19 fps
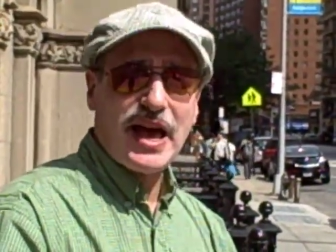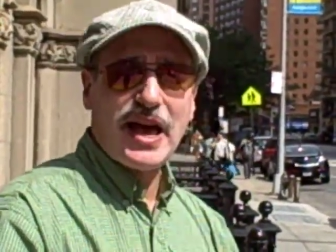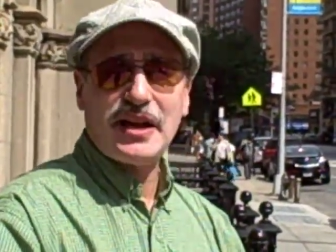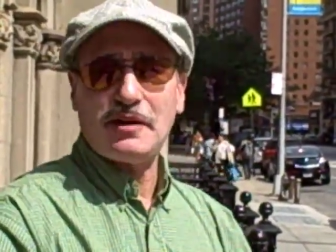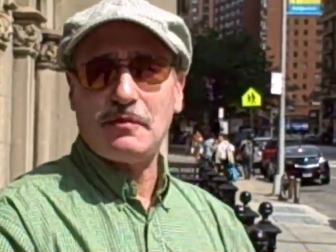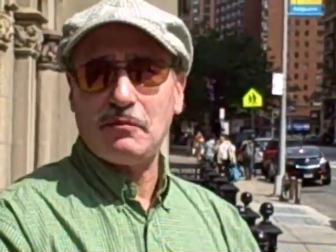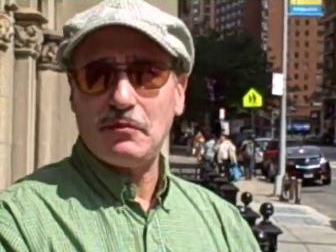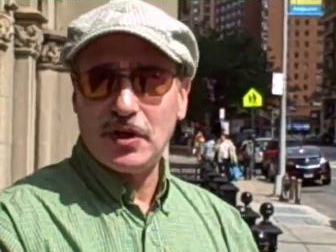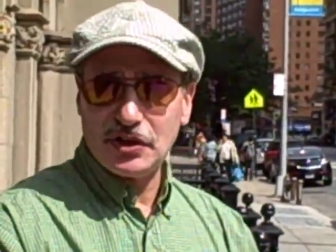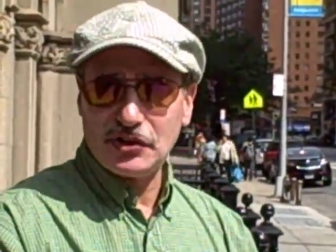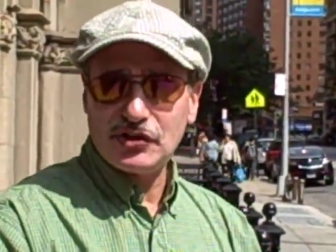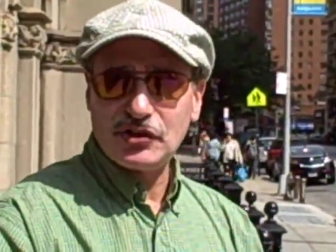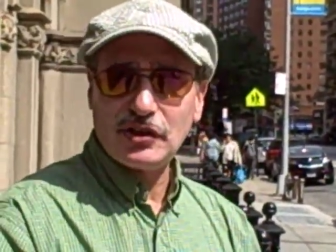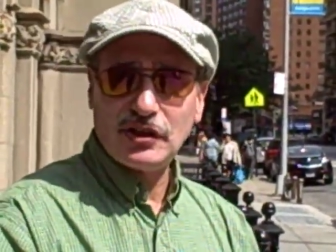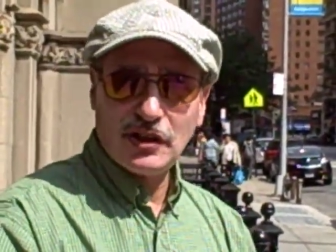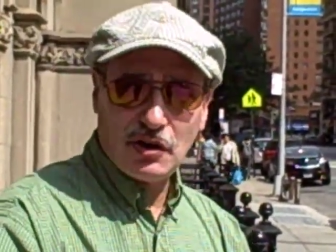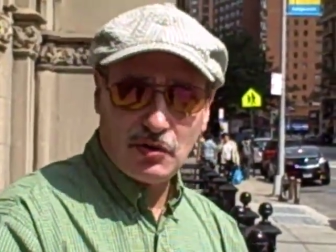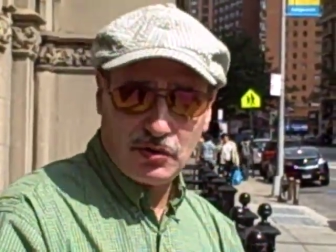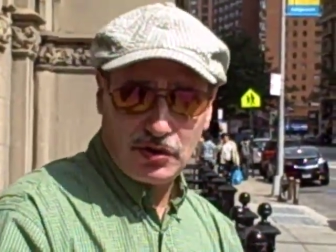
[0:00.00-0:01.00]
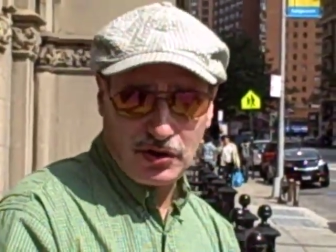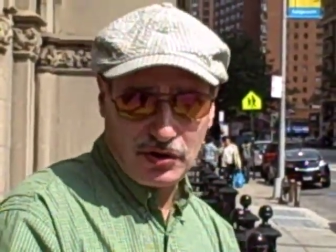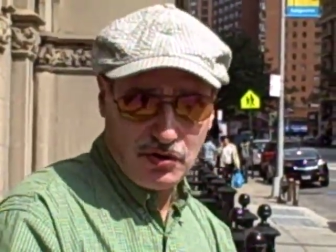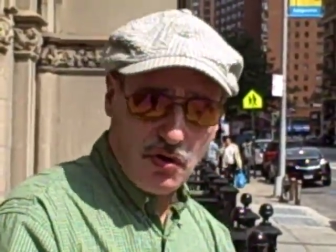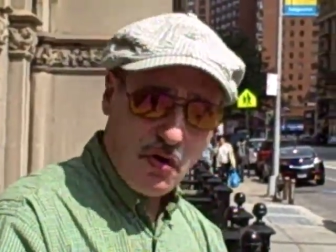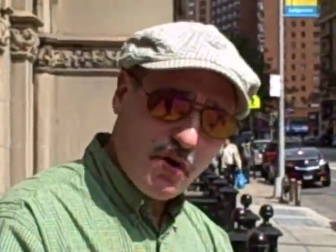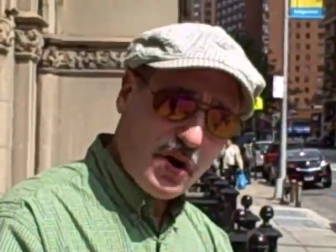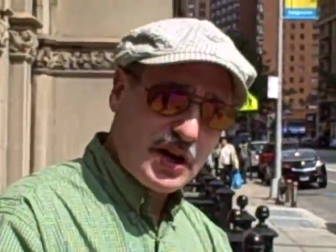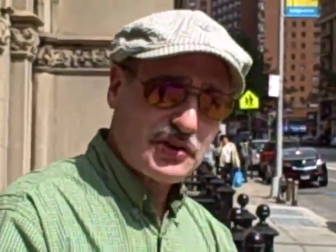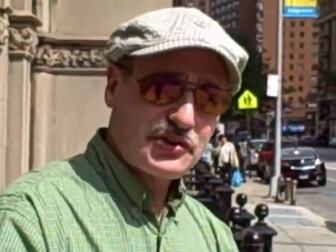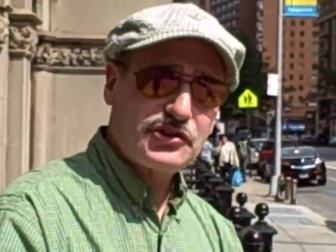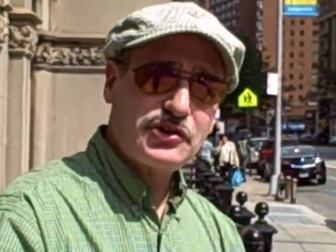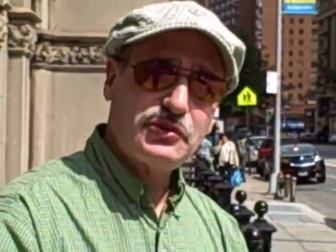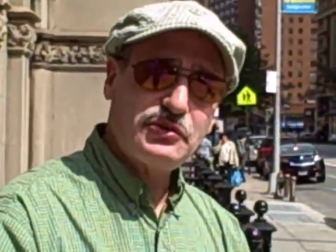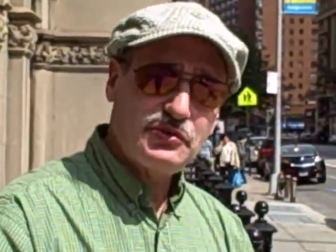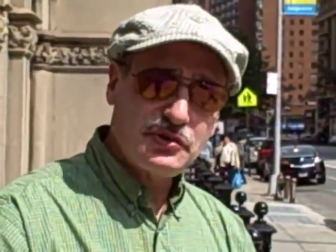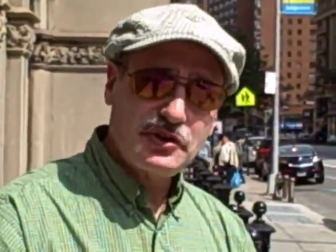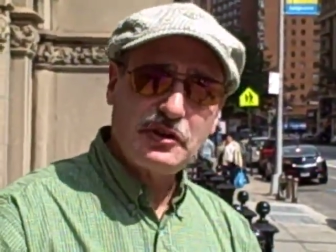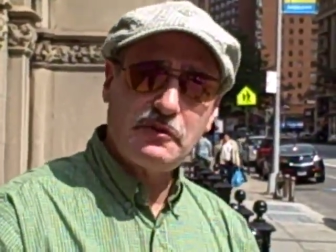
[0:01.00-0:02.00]
at a much lower cost so
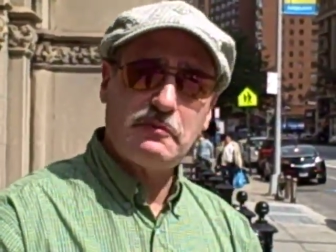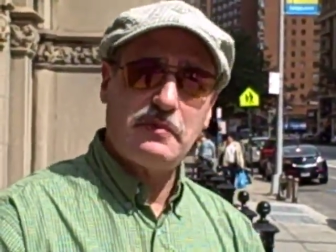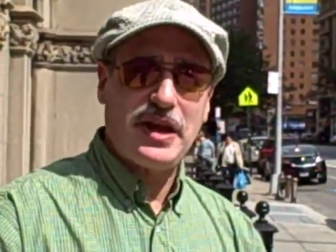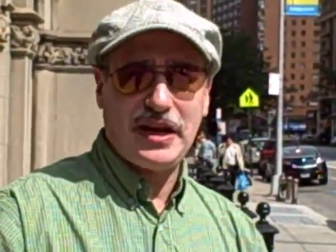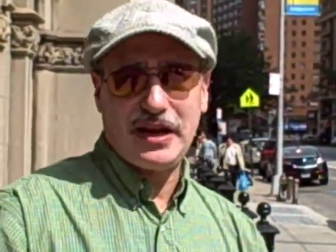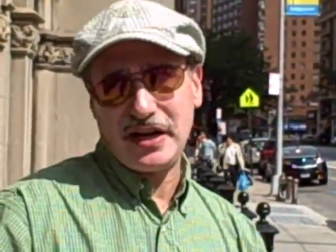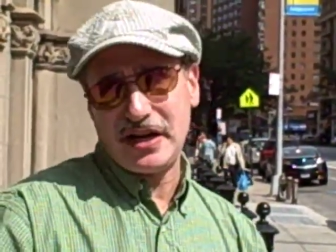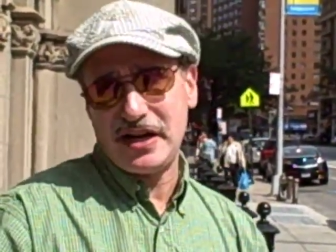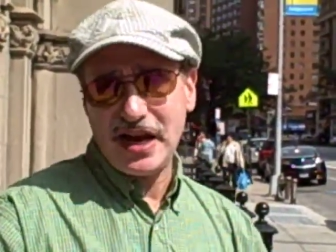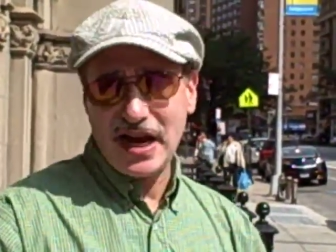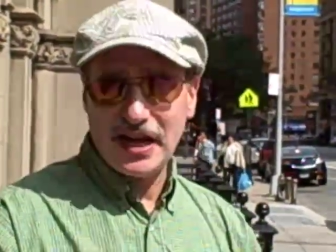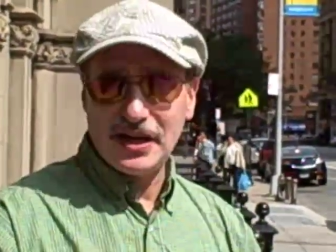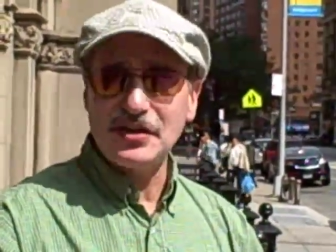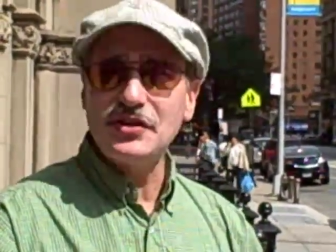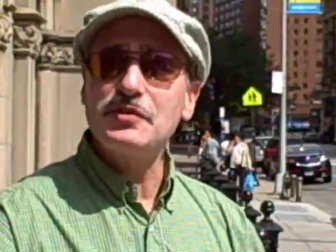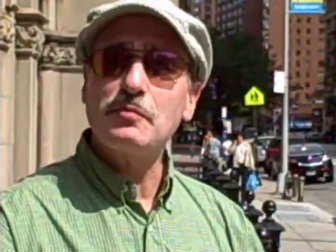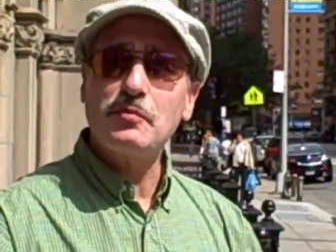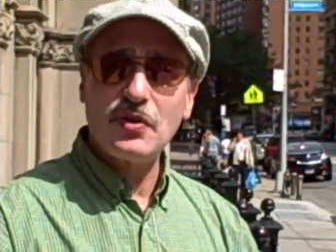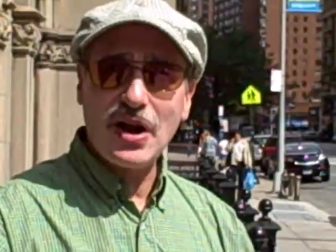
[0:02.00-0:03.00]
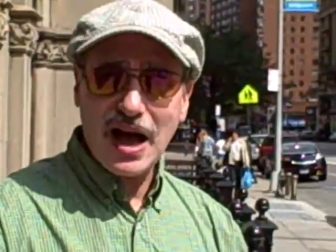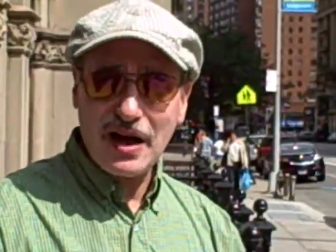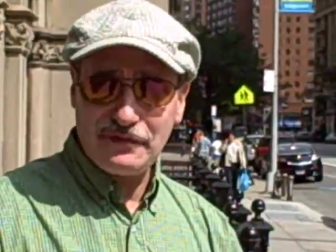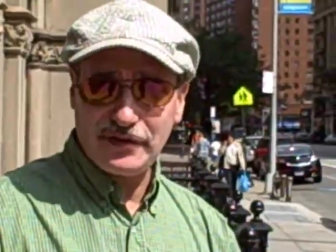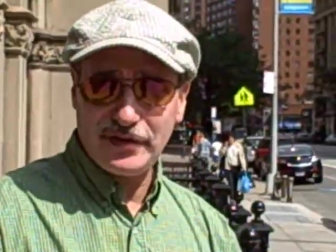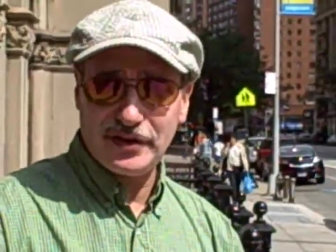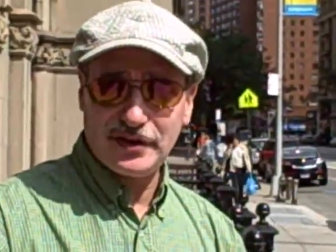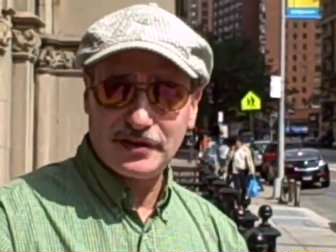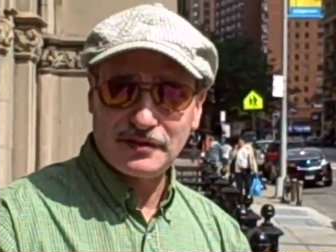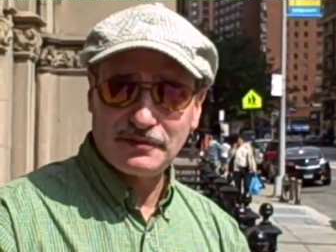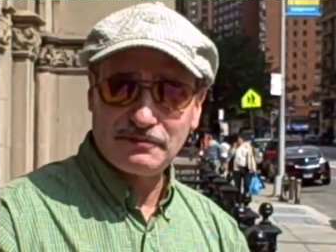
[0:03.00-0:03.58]
you can make a nice profit.